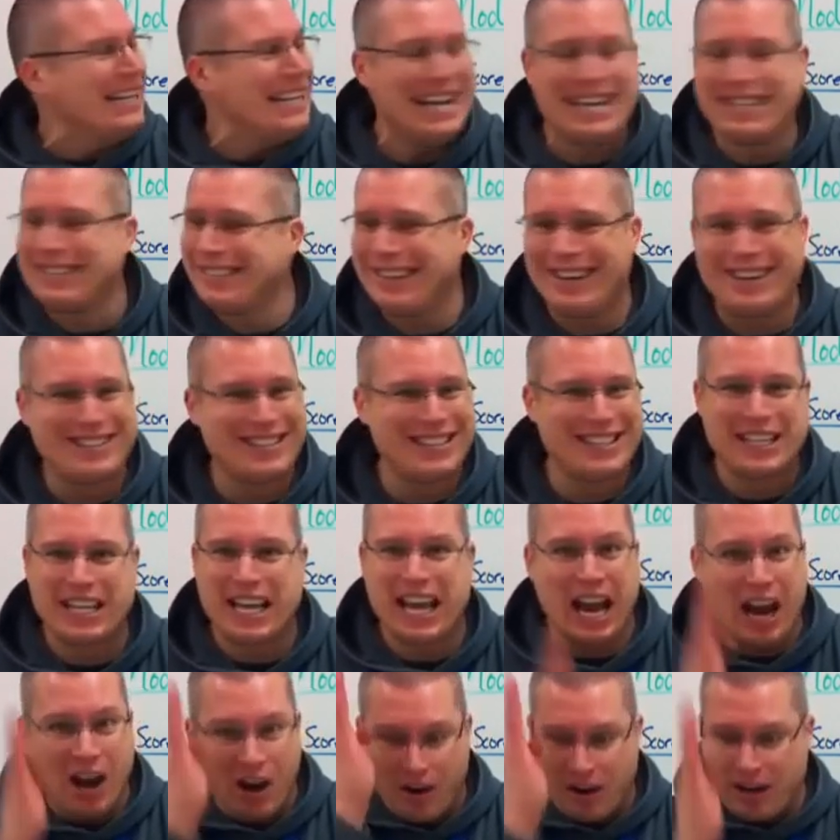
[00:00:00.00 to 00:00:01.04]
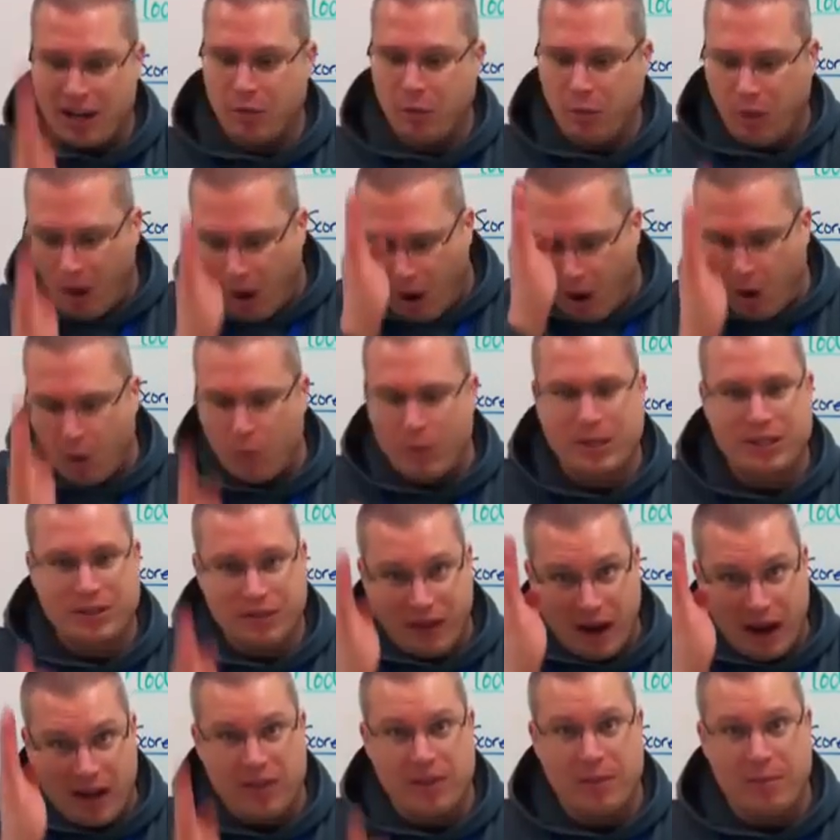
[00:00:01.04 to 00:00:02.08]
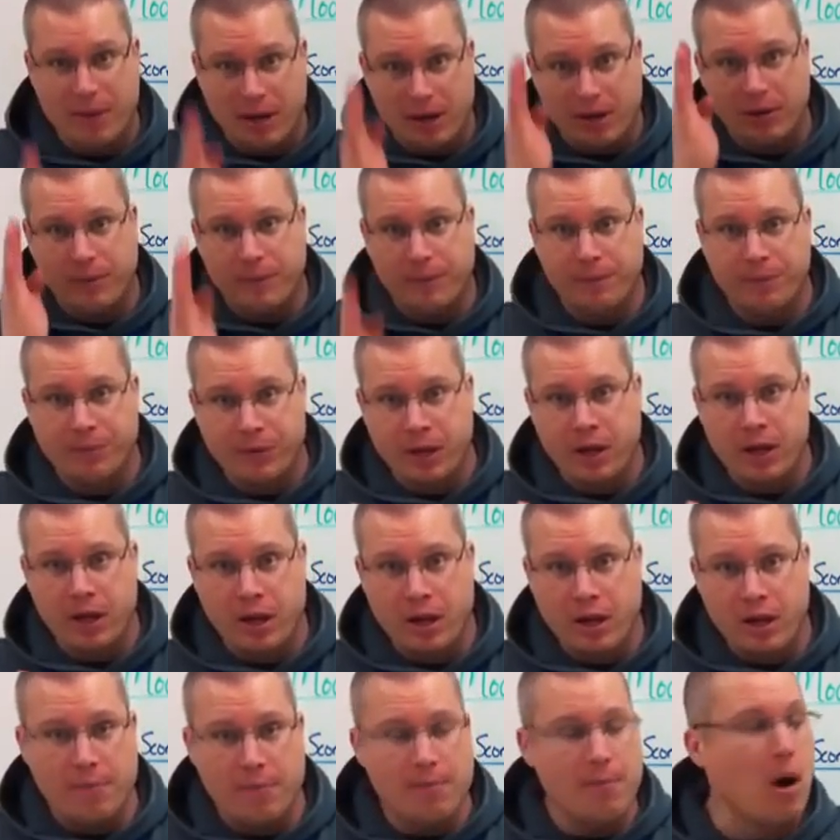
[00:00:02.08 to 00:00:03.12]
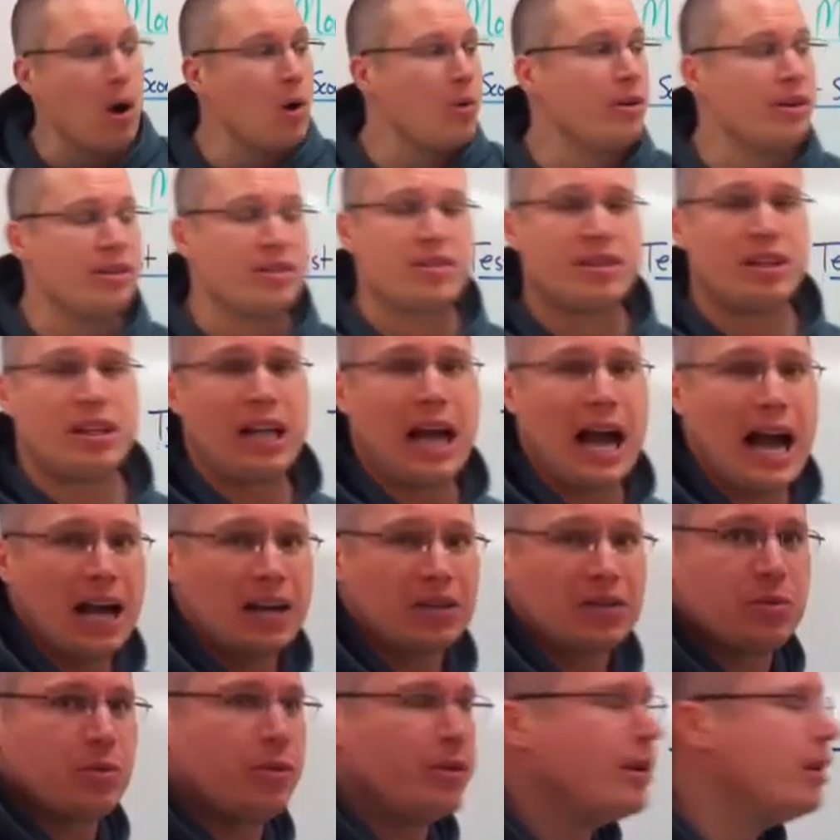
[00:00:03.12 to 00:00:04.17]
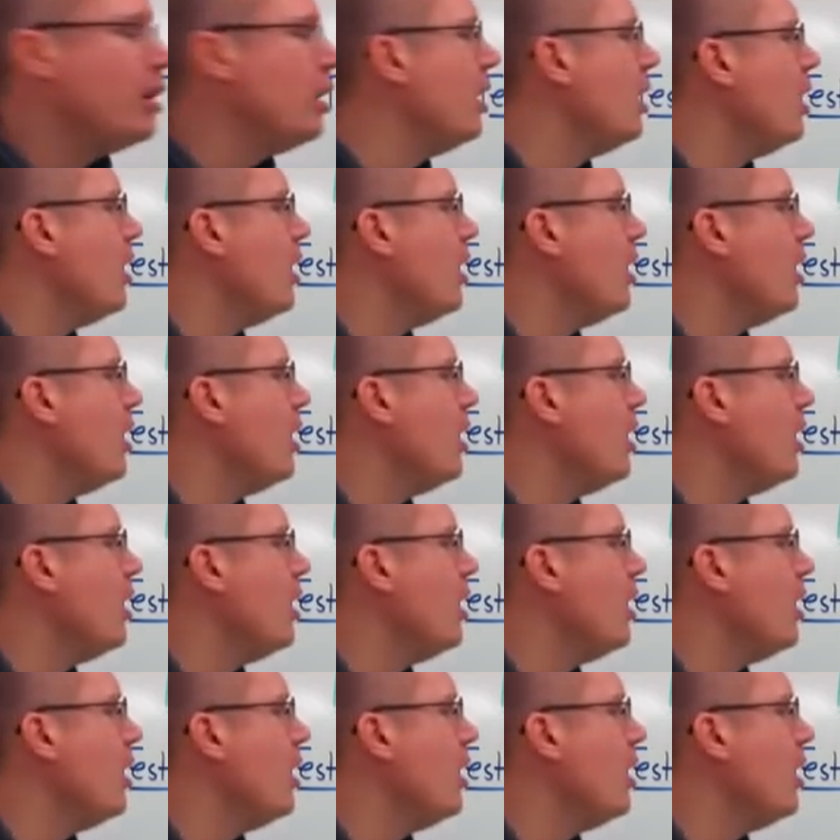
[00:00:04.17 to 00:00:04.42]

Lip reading: it doesn't care, it will always find the middle. Mode is the last one.